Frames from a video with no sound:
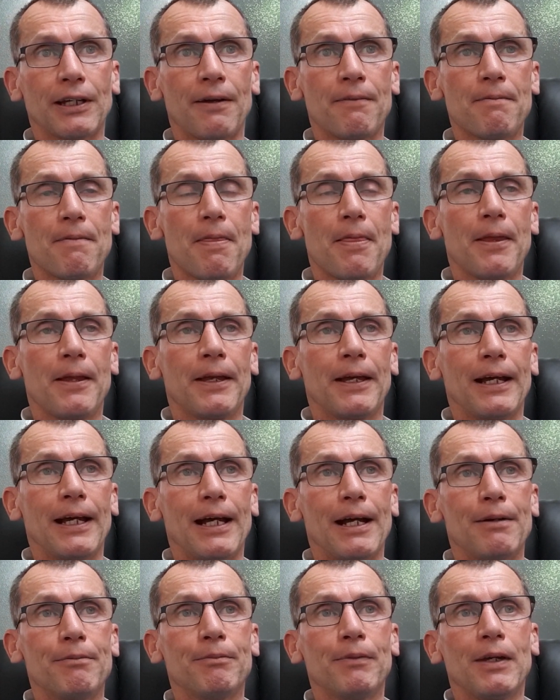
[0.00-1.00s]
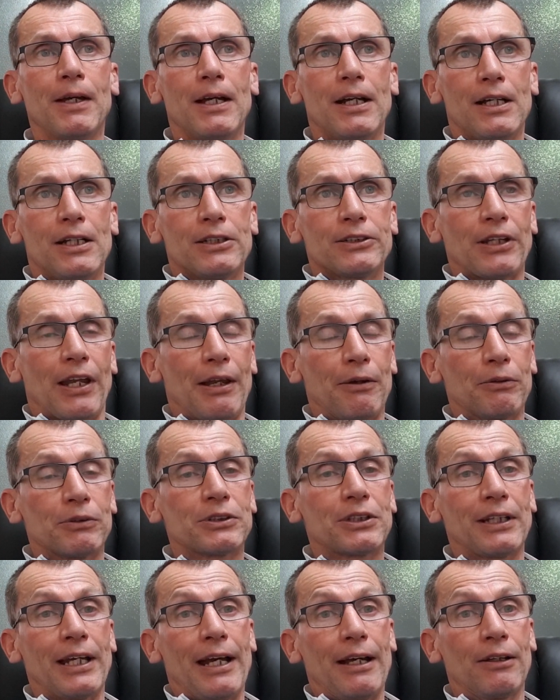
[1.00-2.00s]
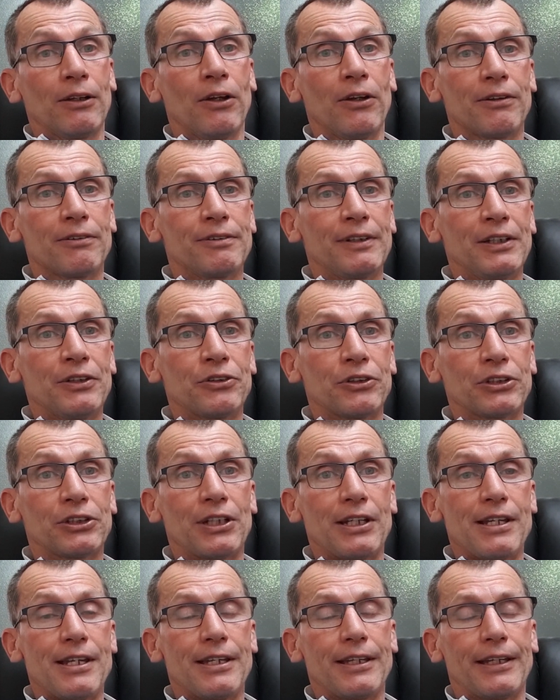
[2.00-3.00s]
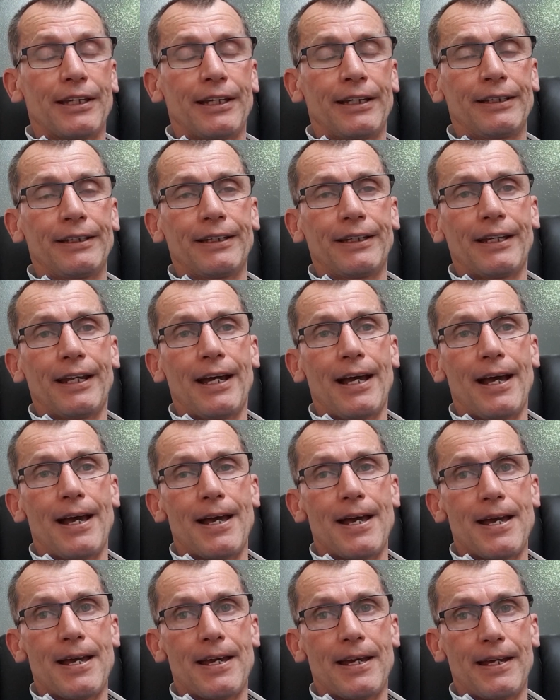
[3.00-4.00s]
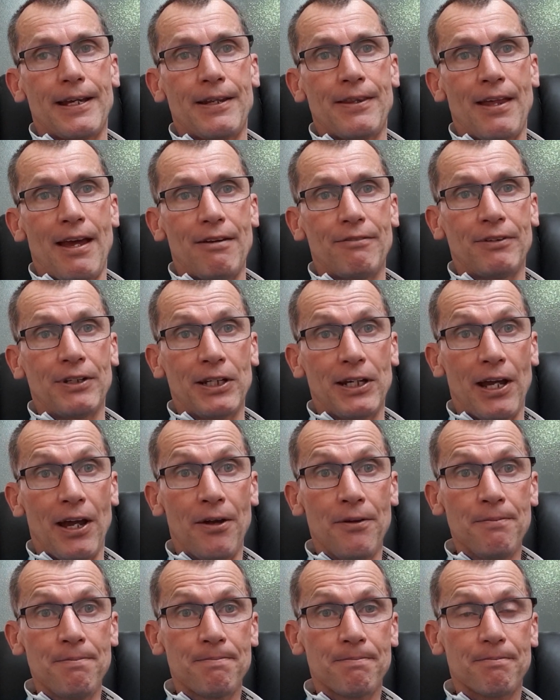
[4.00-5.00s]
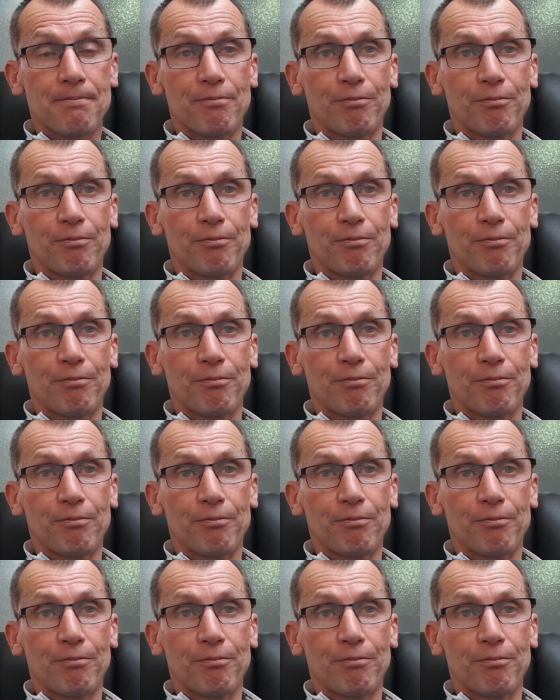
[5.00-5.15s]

So so there was a lot of interest in that video.